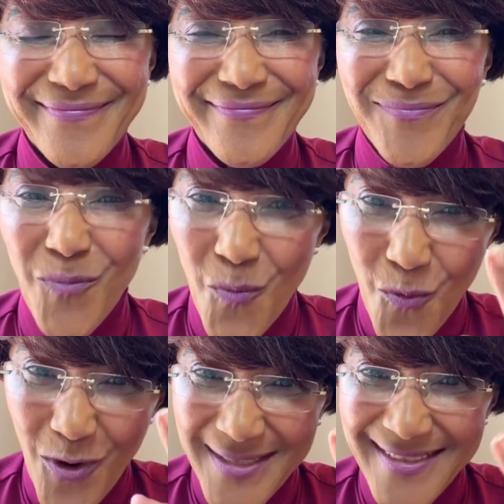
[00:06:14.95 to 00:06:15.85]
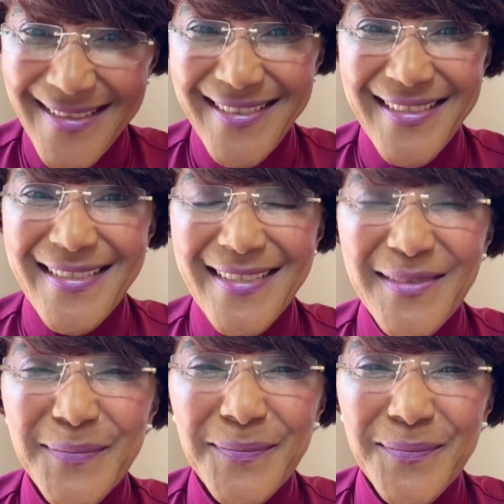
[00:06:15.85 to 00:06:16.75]
1 sentence.
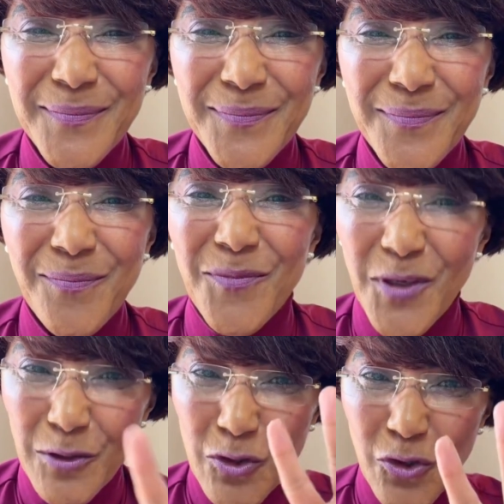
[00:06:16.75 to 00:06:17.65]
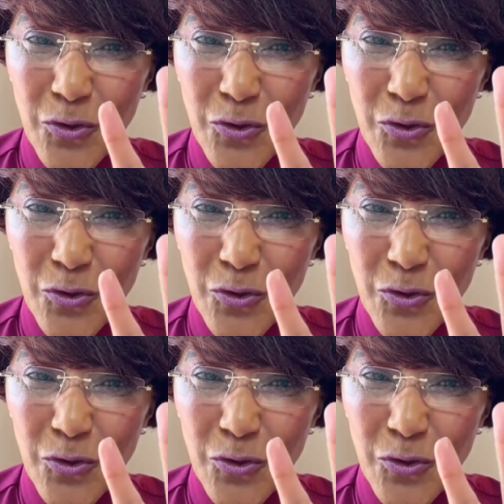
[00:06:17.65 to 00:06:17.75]
2,